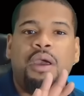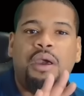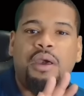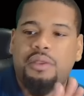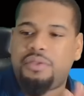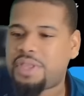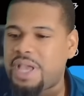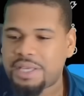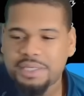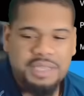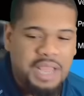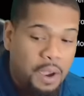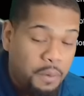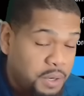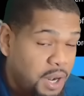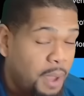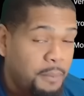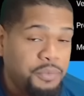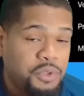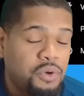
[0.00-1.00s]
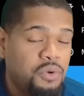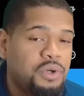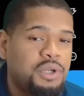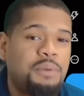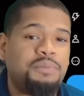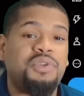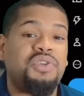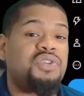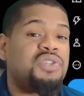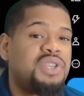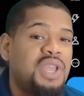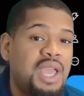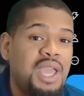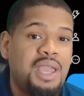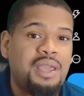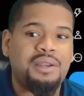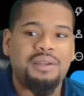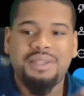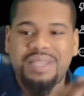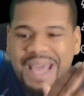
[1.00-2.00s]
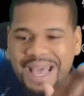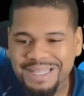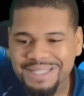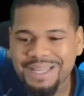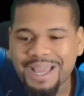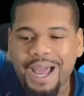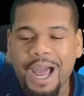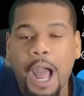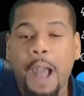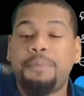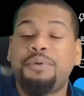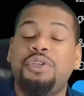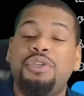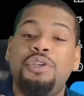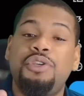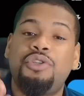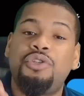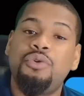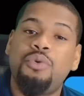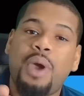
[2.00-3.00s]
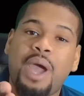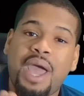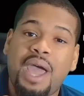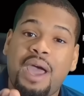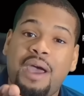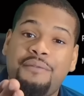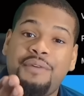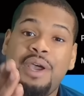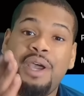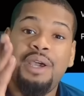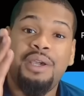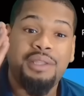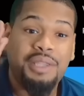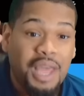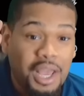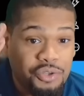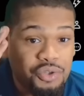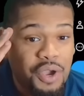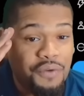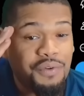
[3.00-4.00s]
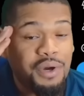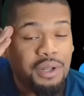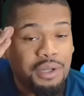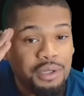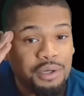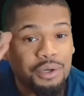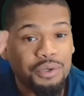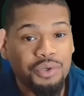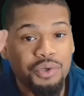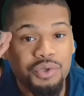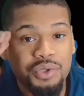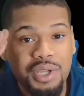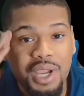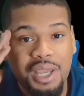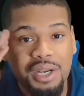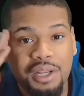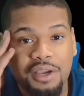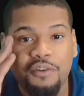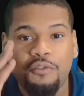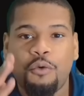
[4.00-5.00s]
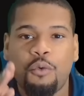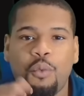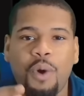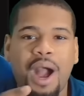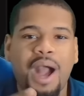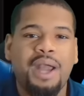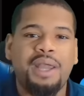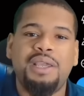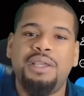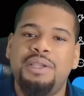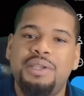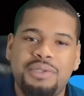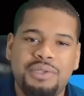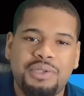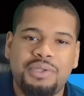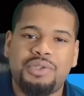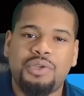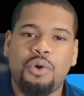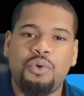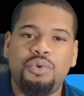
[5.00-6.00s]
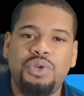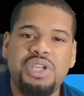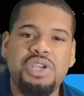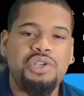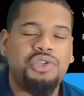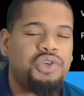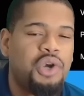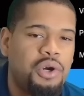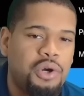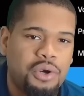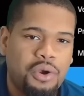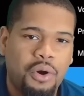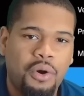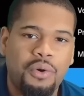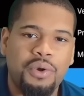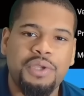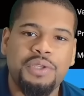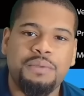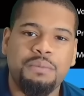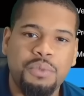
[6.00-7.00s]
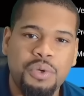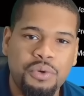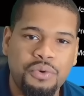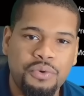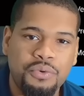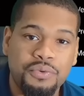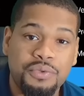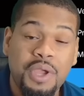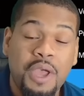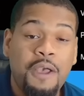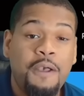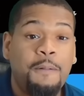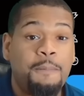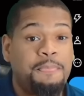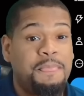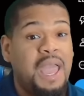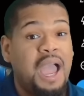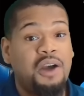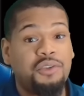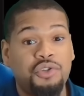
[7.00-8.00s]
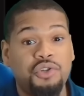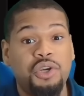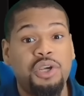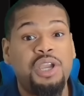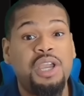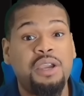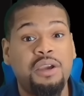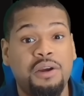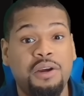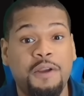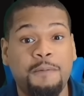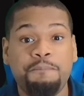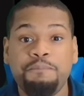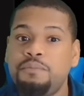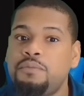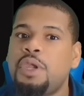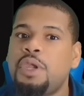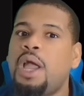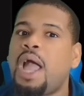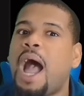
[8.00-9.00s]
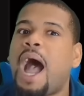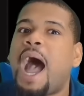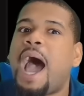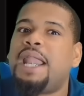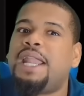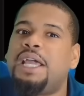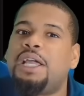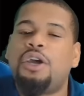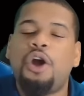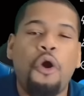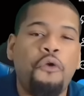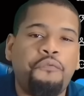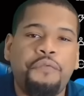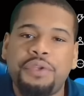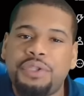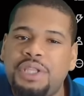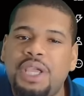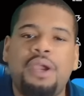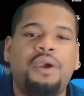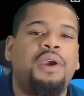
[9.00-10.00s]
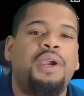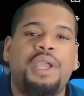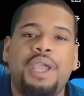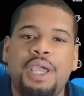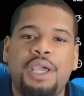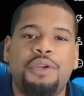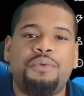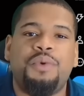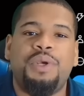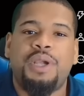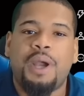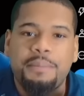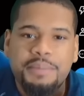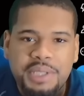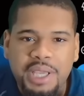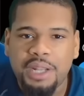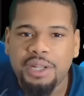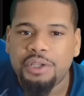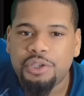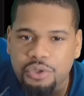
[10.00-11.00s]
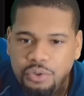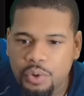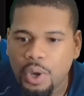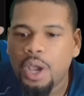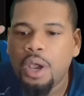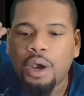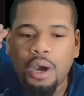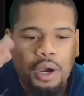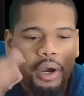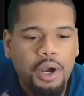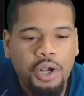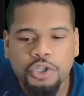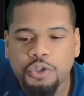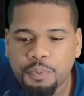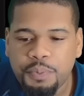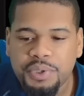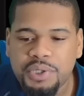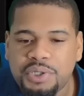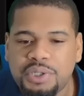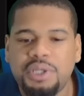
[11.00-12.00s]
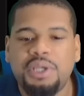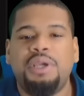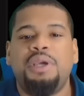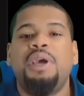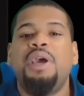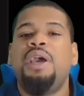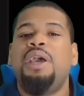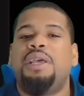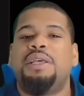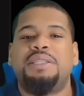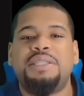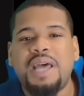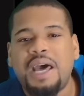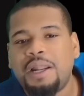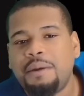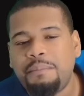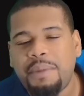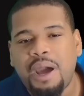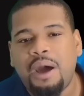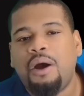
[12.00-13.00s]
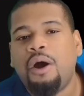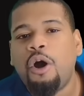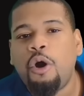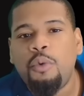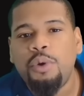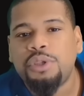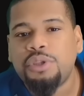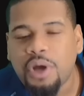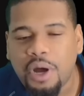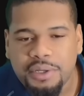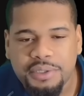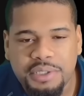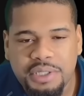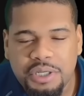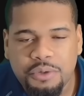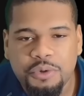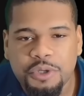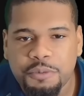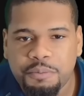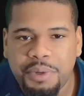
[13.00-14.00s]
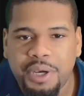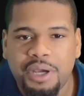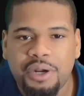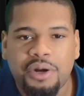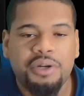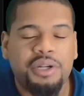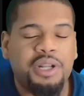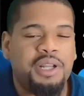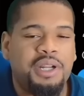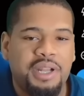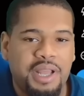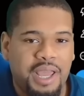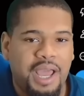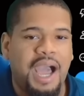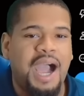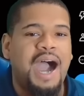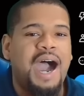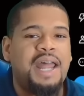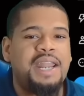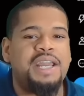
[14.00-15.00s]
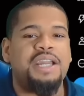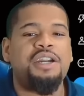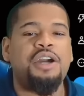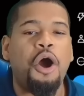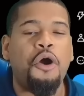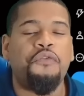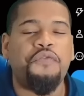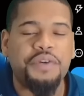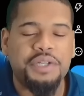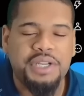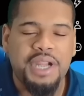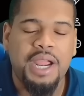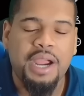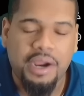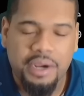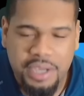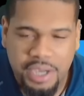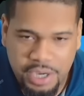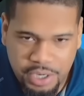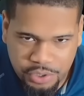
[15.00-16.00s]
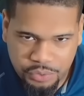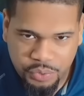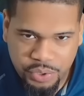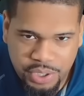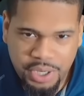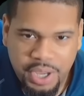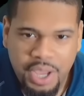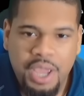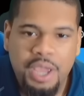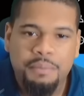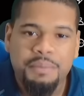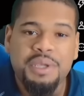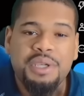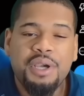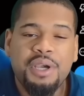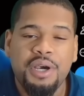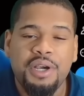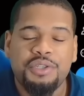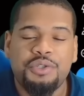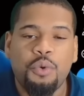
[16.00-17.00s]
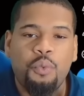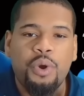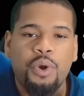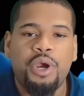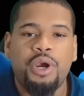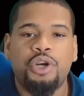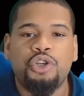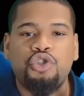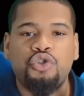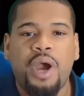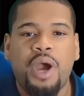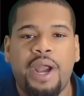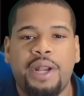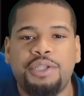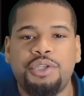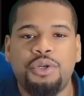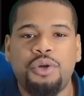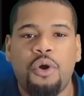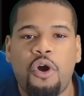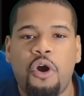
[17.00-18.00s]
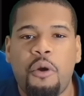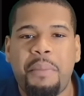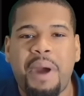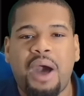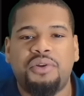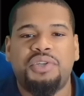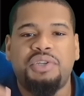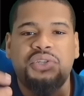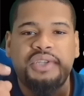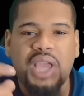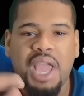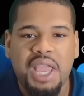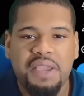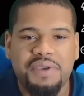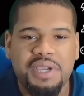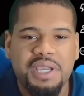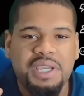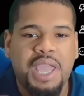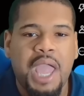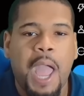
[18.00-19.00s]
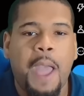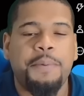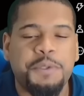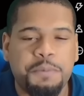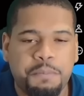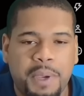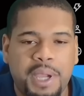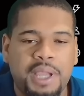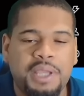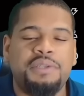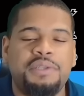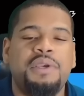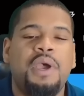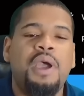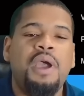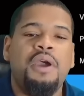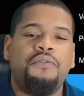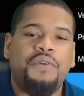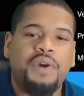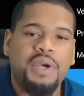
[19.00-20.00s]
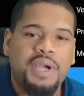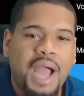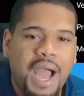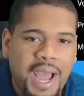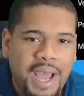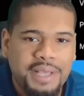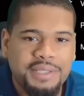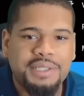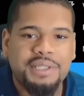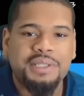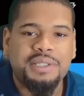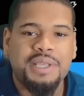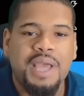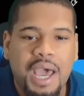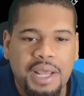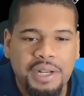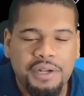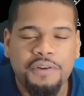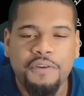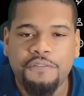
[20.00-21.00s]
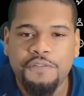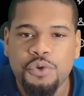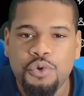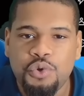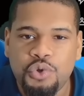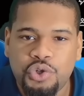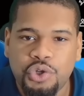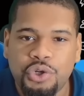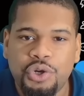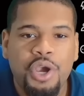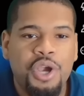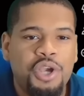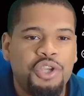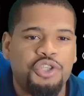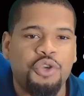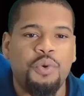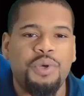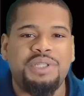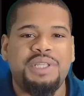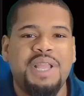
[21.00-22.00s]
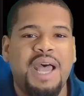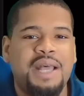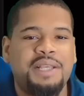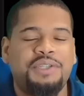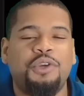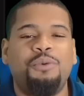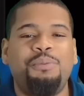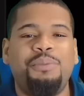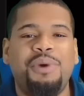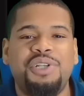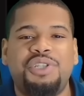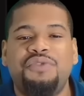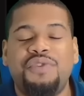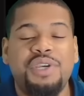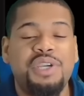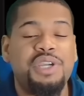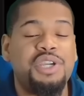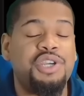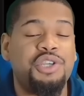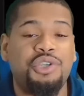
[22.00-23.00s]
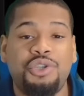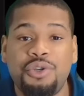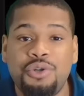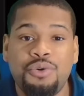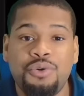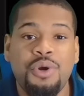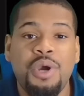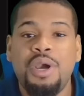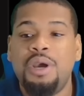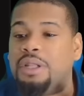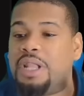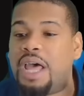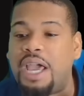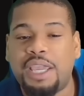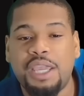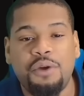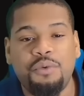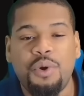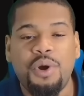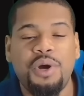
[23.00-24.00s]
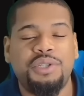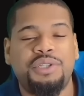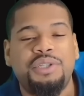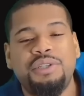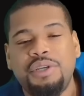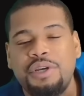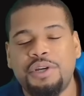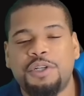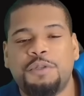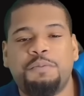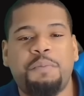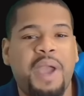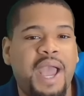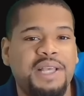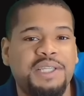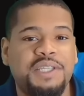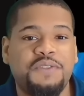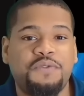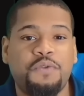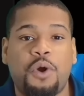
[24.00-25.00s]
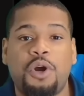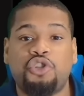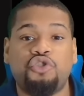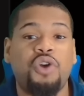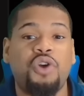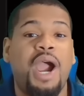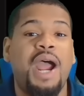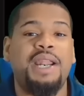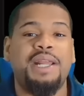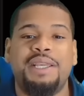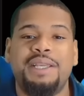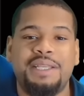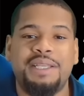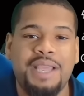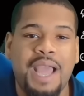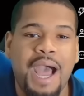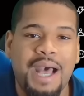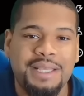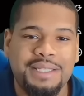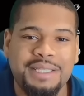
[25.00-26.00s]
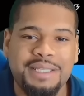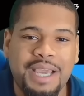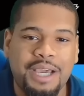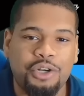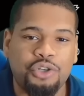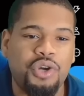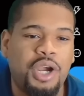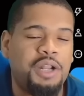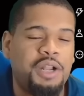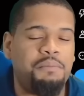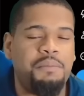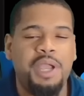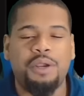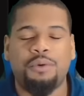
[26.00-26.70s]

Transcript: That's not what I'm doing. I'm just saying that's the option that you have. Now that you have a clear understanding of why he isn't so knee-jerk on his moves. Now that you're hearing, I didn't go for Derrick Henry. I'm telling you 100%. It's not about, oh, we thought Zeke was better, none of that. I didn't go for Derrick Henry because we're trying to go about saving cap space for guys to sign in the future, so it's not so much of an issue like it was in years past as far as trying to get the guys signed or trying to make